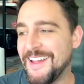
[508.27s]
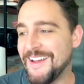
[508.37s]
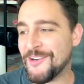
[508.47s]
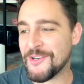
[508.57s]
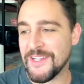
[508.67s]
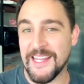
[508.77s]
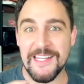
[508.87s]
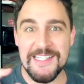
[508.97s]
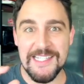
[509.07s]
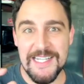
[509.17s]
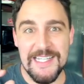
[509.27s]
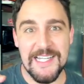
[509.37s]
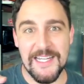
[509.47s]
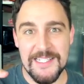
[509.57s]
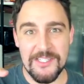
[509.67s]
Or like a teeny
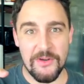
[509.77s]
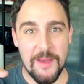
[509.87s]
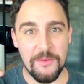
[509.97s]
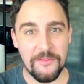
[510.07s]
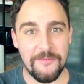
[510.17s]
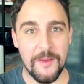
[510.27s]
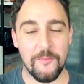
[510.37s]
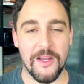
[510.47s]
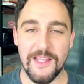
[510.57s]
tiny scrap of ephemera.